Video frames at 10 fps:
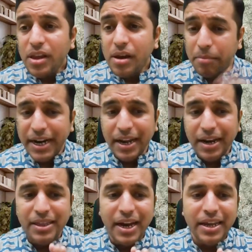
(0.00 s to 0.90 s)
Britain
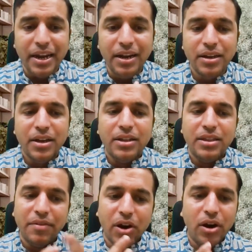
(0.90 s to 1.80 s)
in that era,
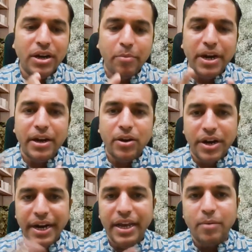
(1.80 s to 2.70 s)
they were all dependent on
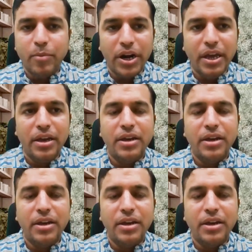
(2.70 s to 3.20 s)
Indian money.